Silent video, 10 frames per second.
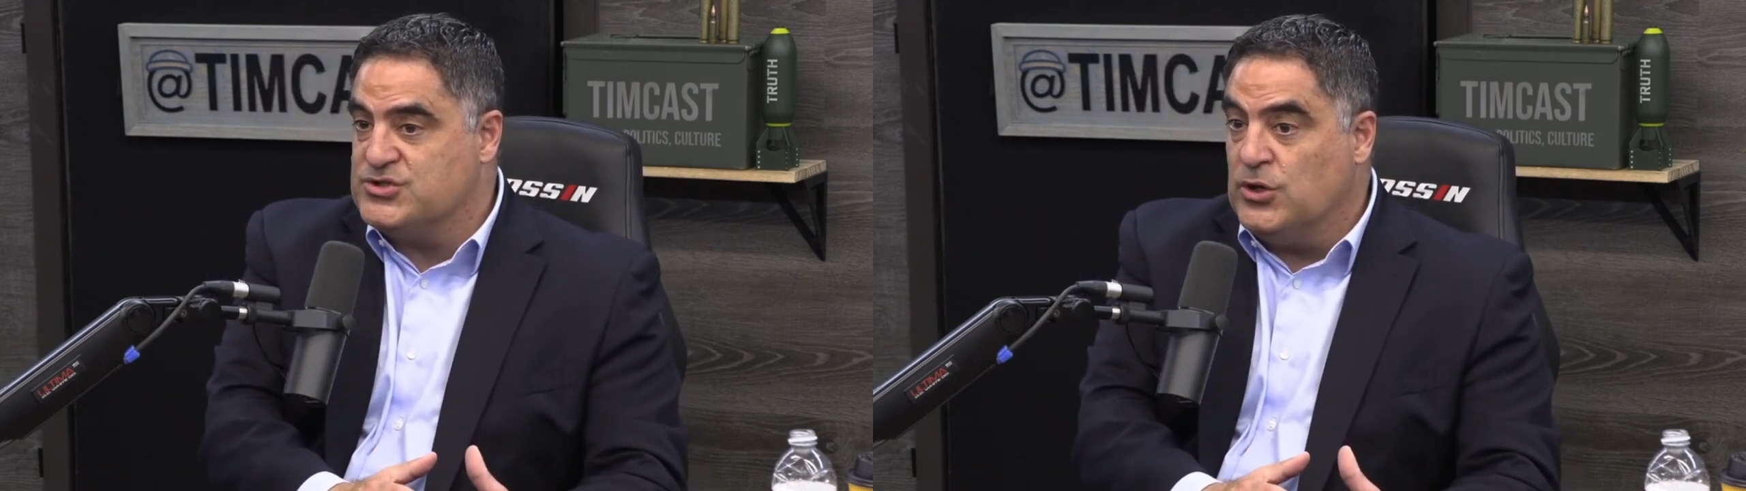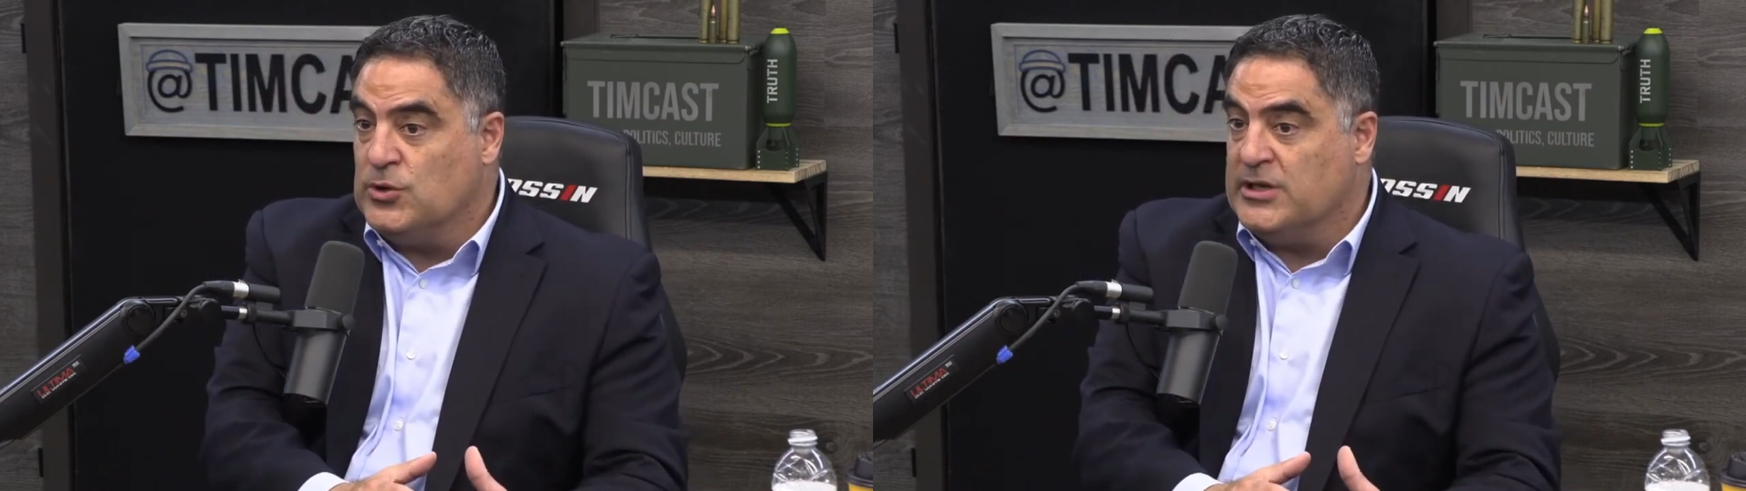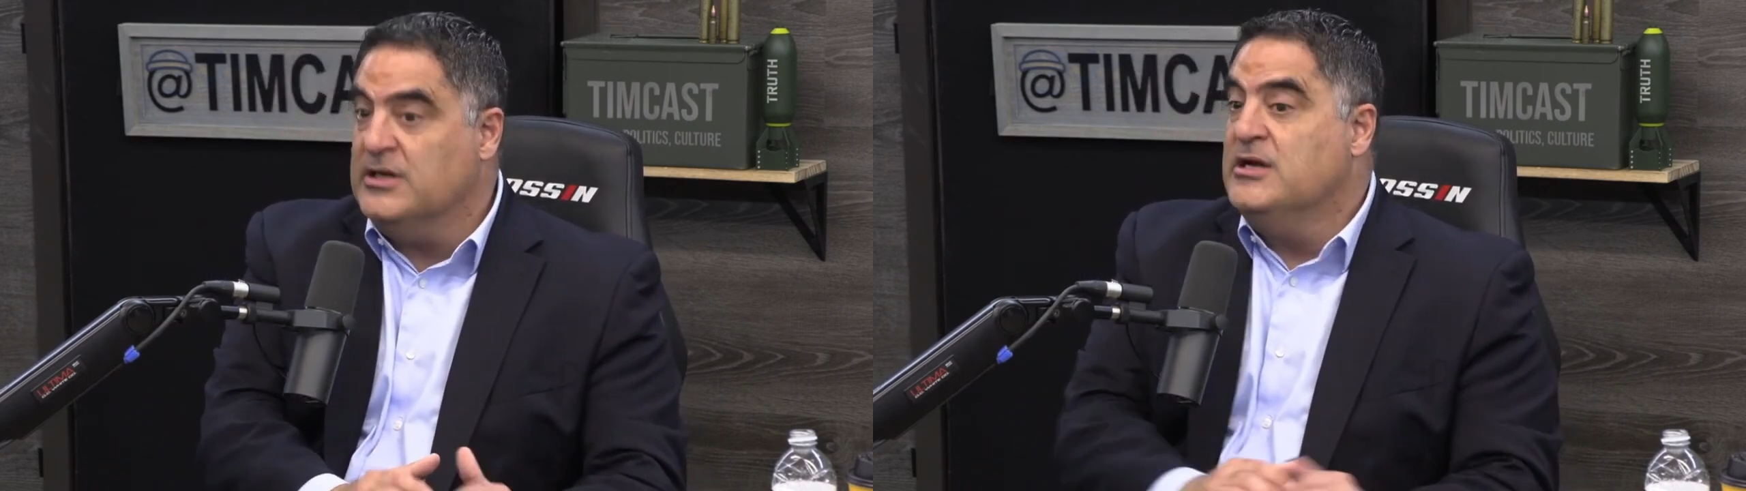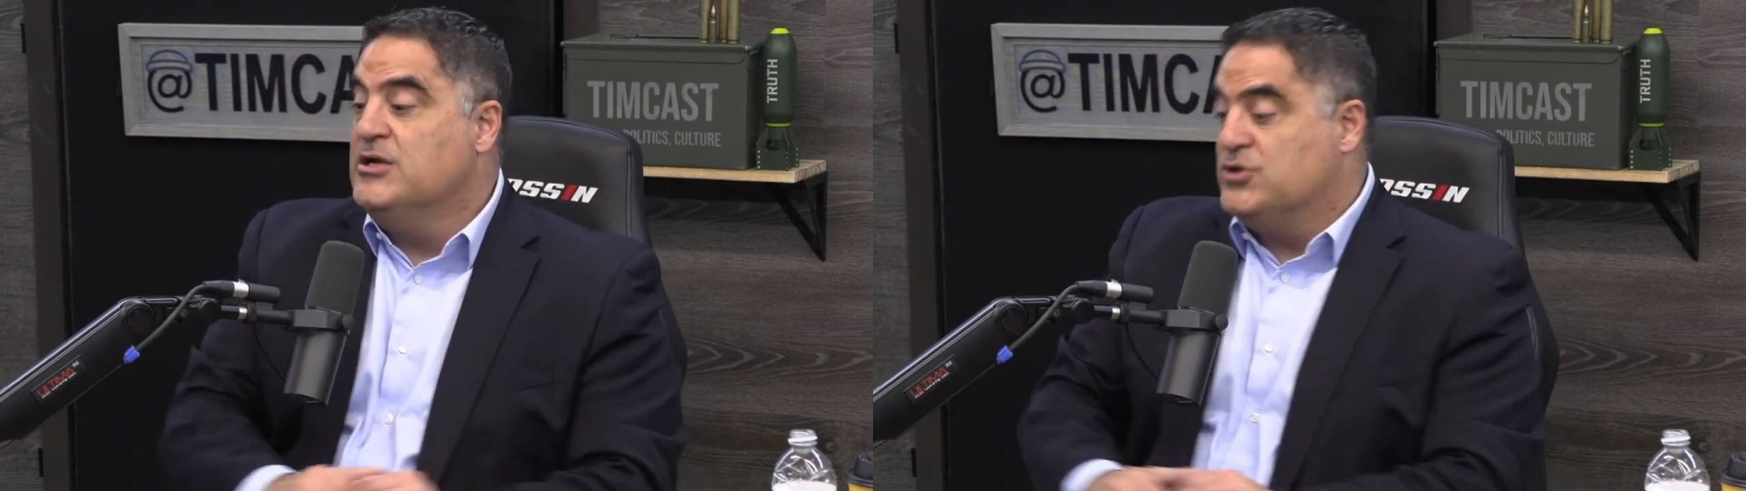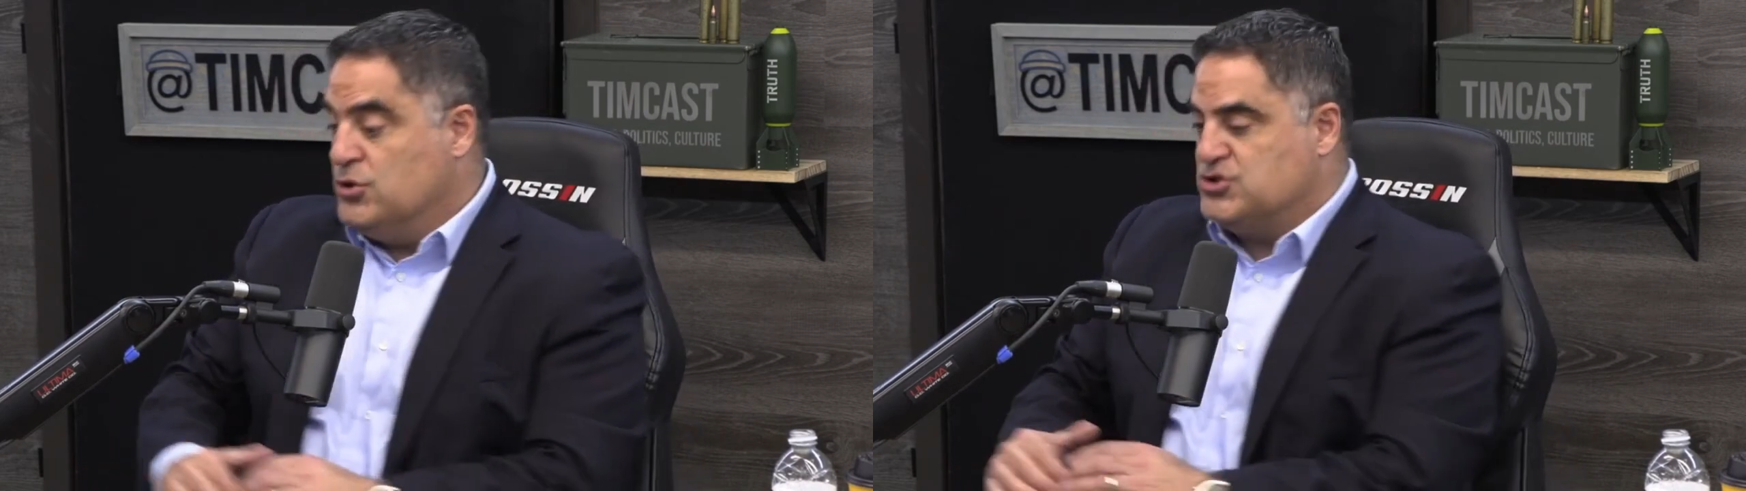shows
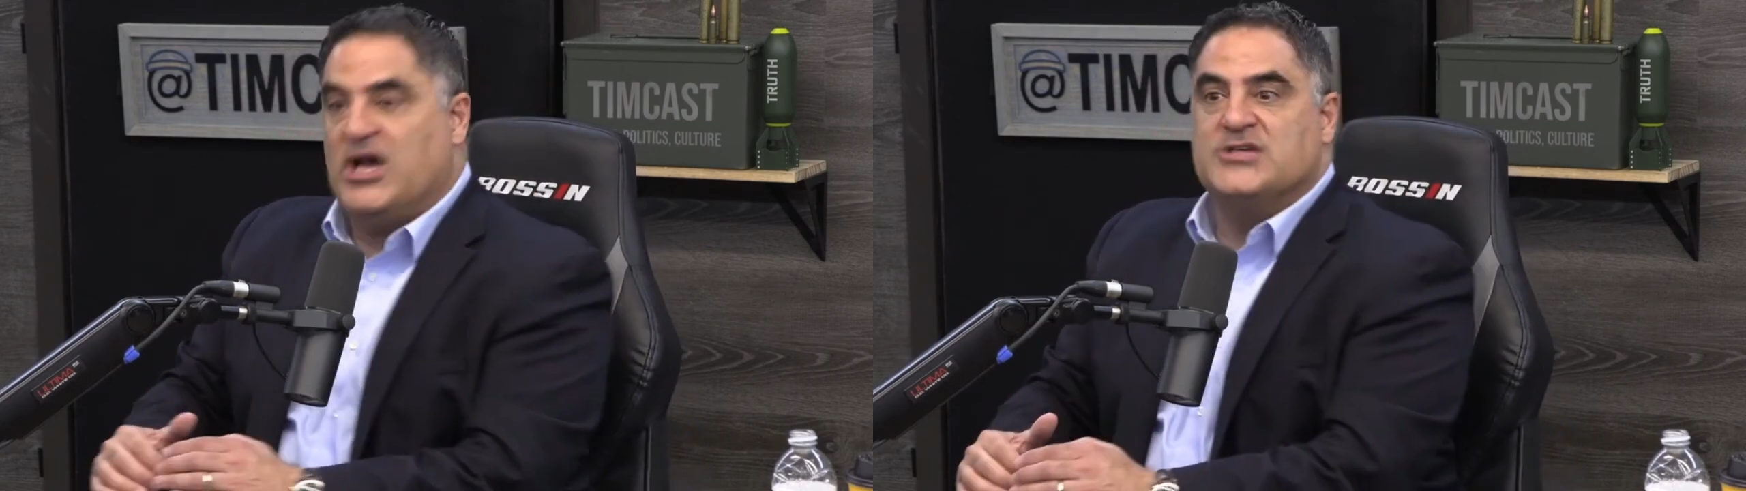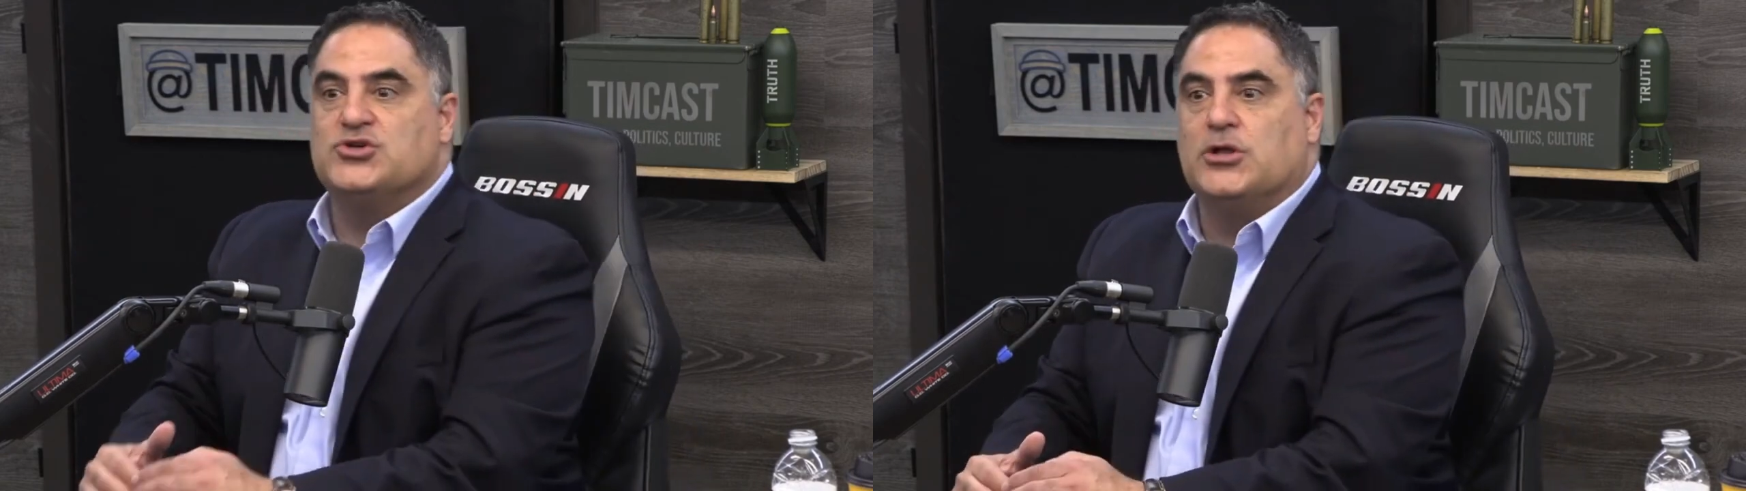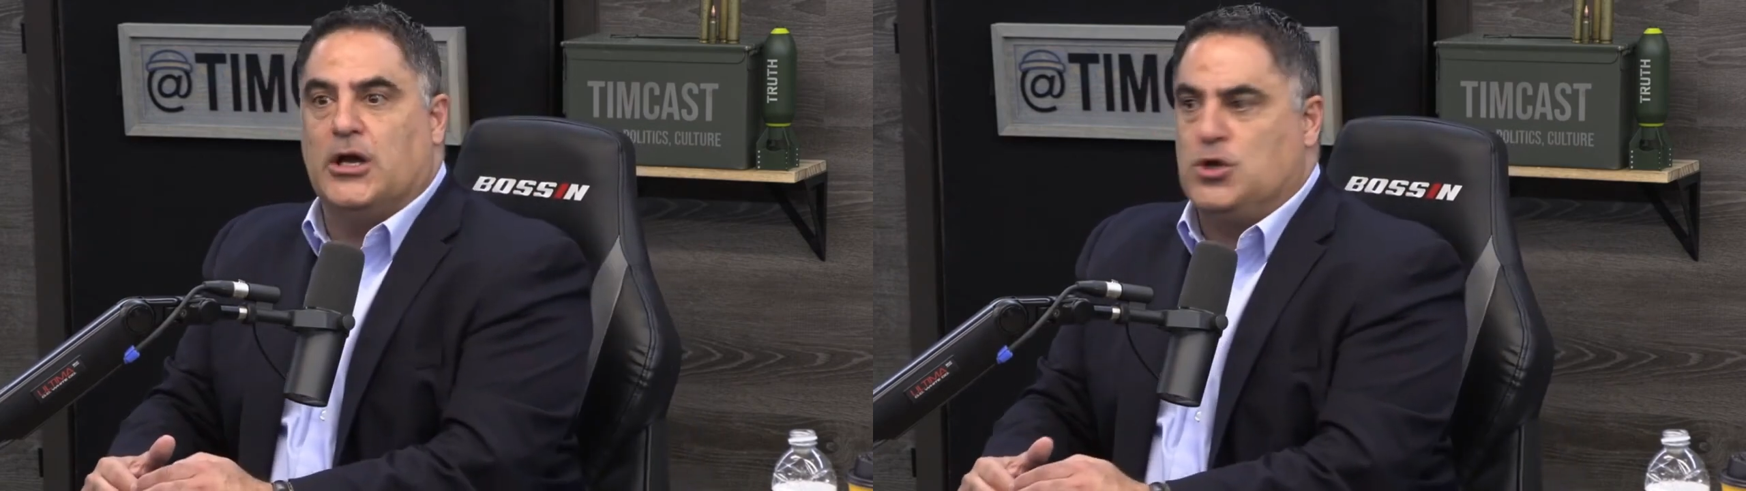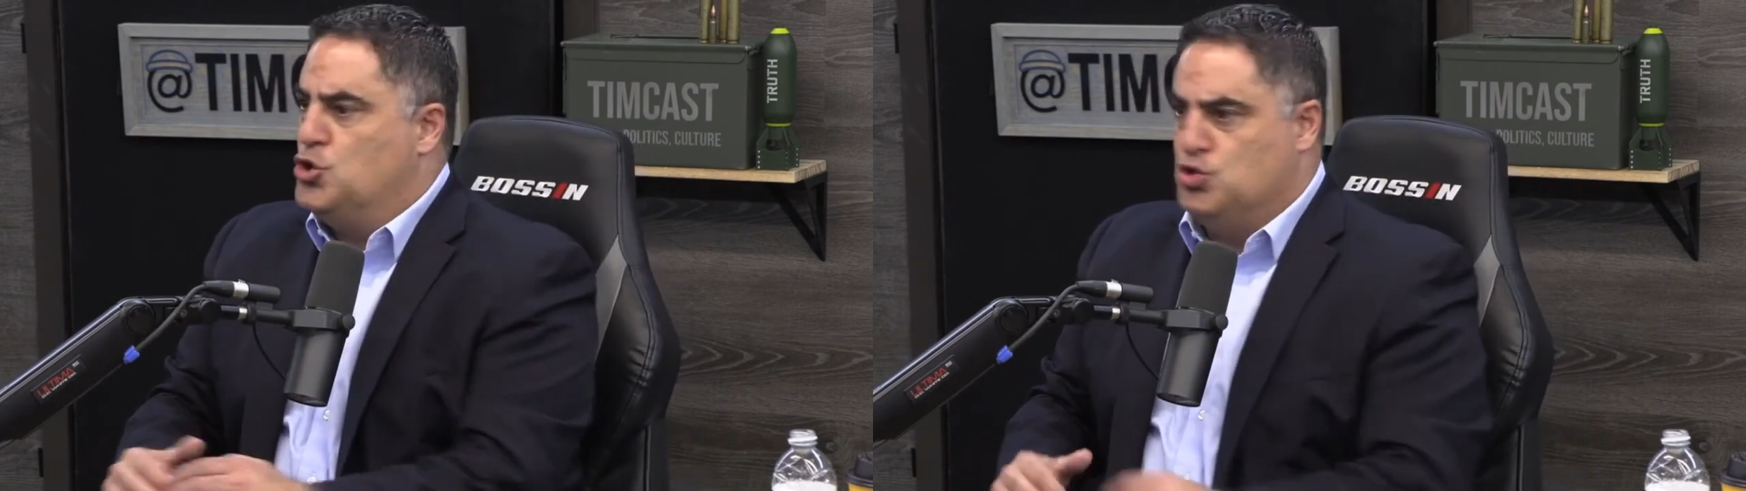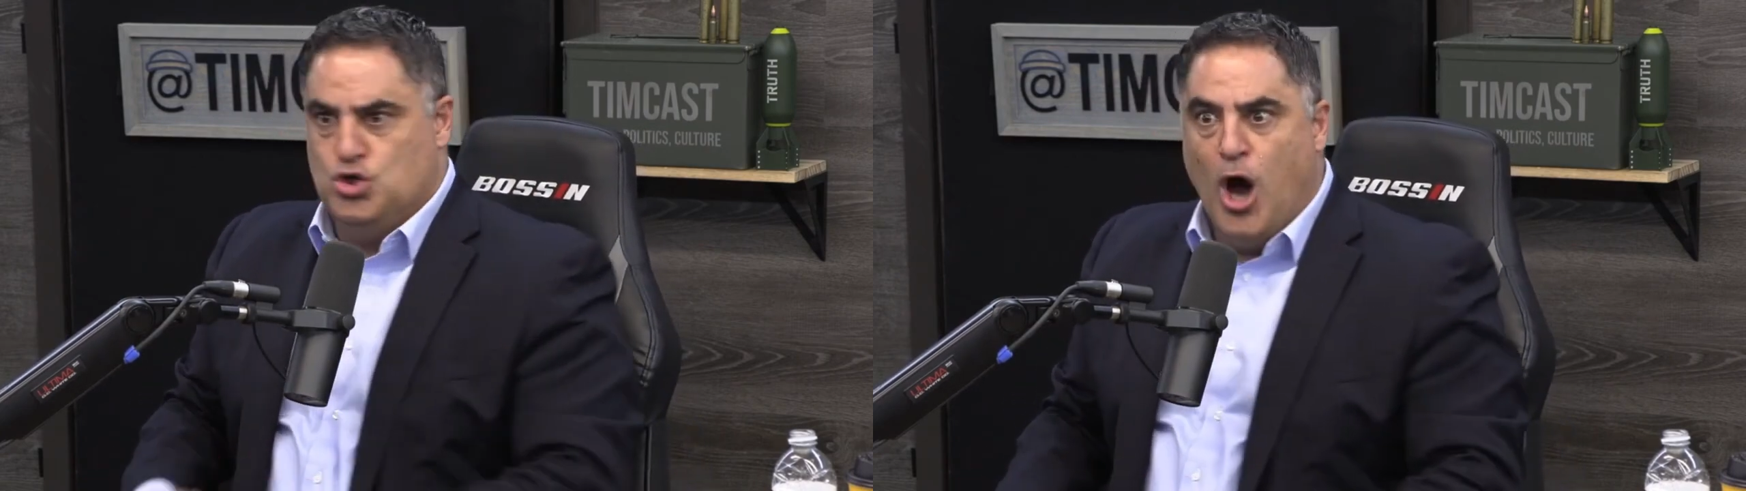who this guy is